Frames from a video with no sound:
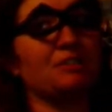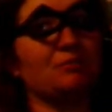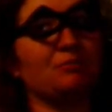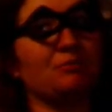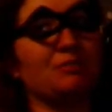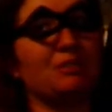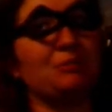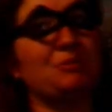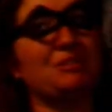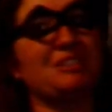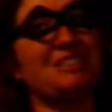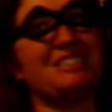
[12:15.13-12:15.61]

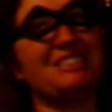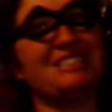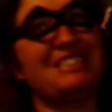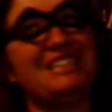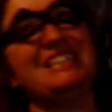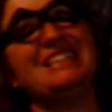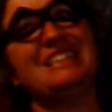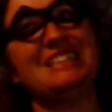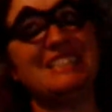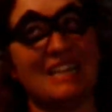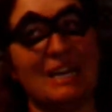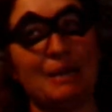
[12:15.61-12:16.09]
never seeing
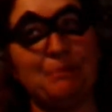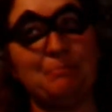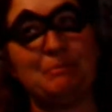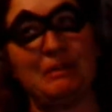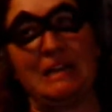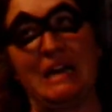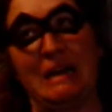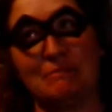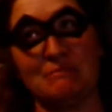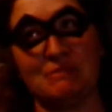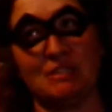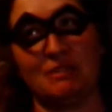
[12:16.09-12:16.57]
that
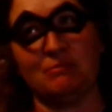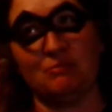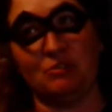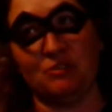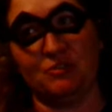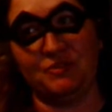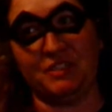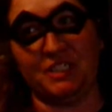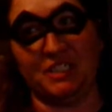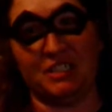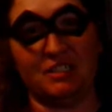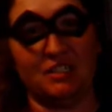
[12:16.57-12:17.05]
Batman
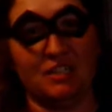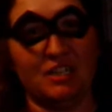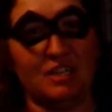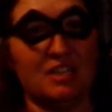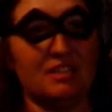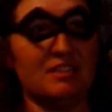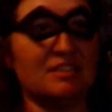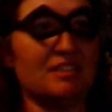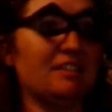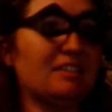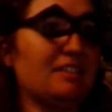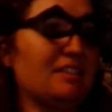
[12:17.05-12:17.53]
movie
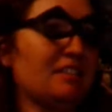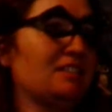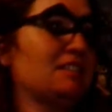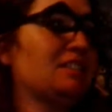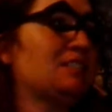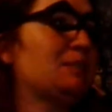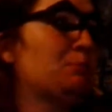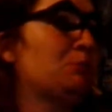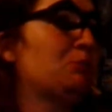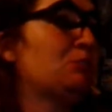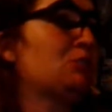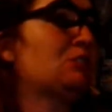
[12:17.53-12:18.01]
that this is
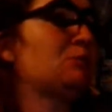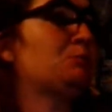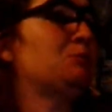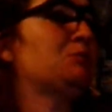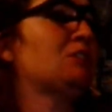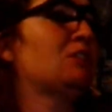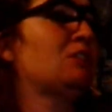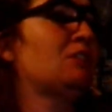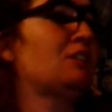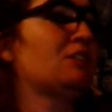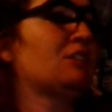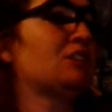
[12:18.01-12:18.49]
supposed to be
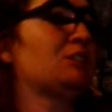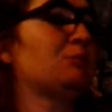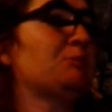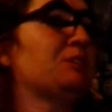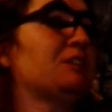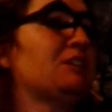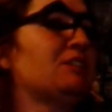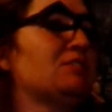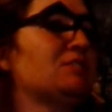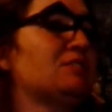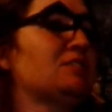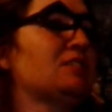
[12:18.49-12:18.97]
talking
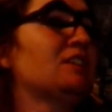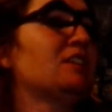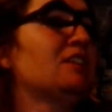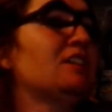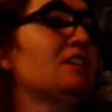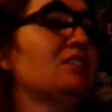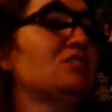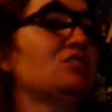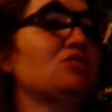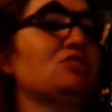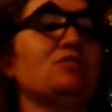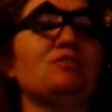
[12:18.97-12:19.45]
about.
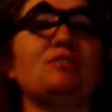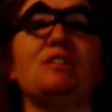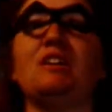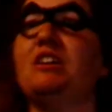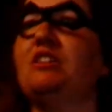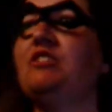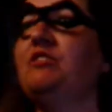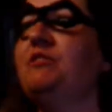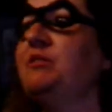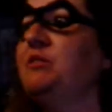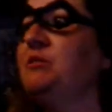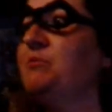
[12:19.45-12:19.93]
So I don't
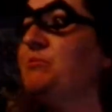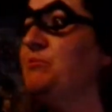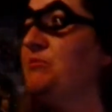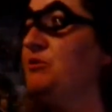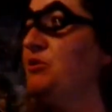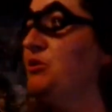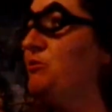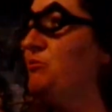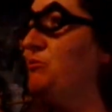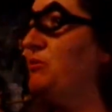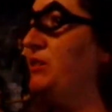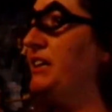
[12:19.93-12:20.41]
even know
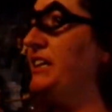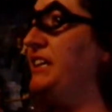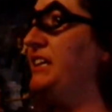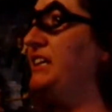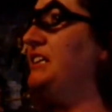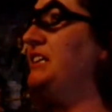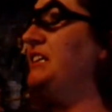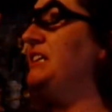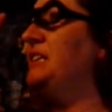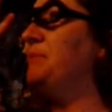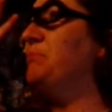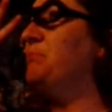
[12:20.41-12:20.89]
why
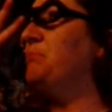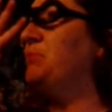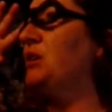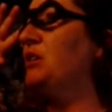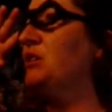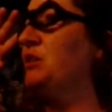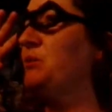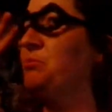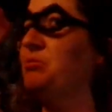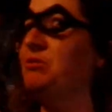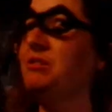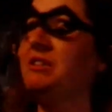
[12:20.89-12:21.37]
he even
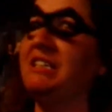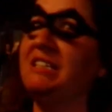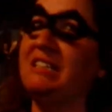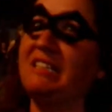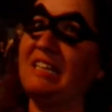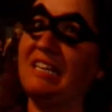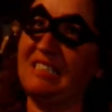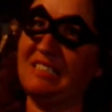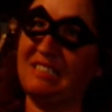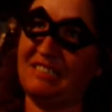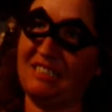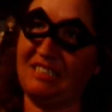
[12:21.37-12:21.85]
bothered putting
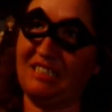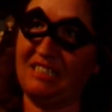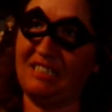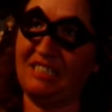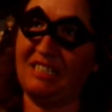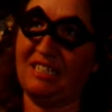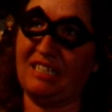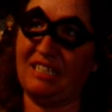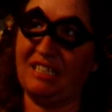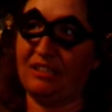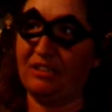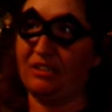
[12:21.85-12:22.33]
that scene
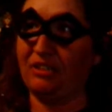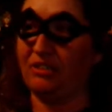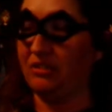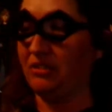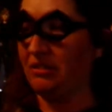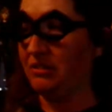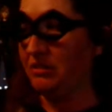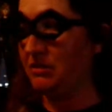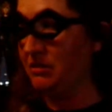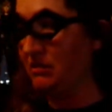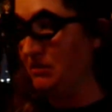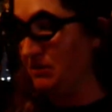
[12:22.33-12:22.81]
in there.
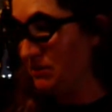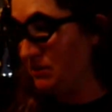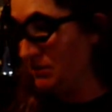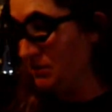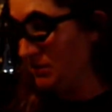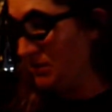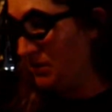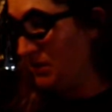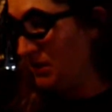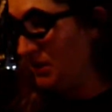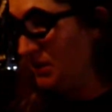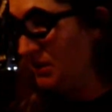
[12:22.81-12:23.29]

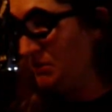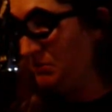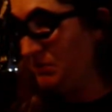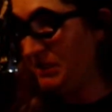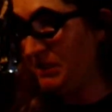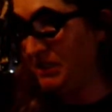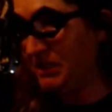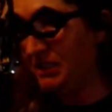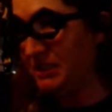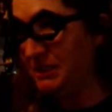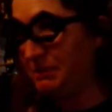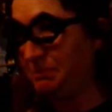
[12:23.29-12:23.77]

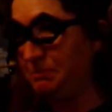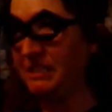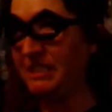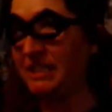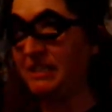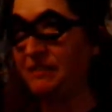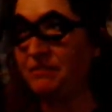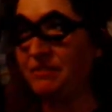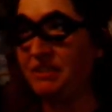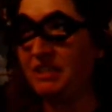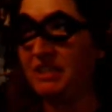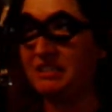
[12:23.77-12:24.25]
Because Ben
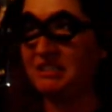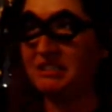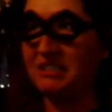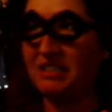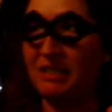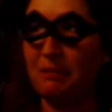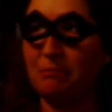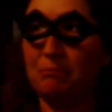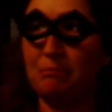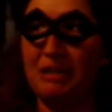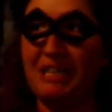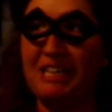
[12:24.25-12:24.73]
Affleck's not
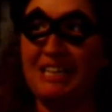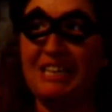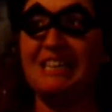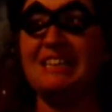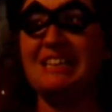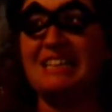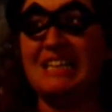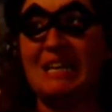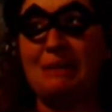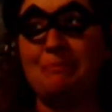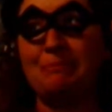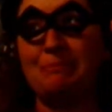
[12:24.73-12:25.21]
making
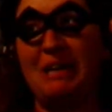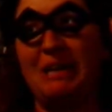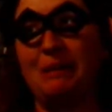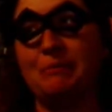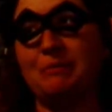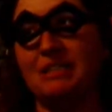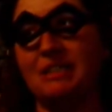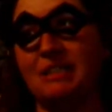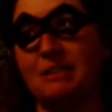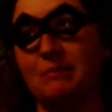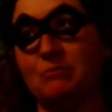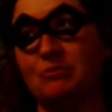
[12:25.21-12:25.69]
that Batman
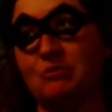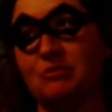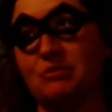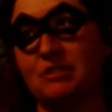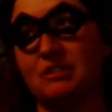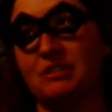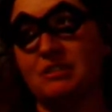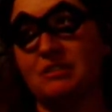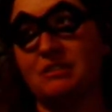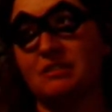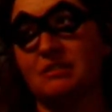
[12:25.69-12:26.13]
anymore.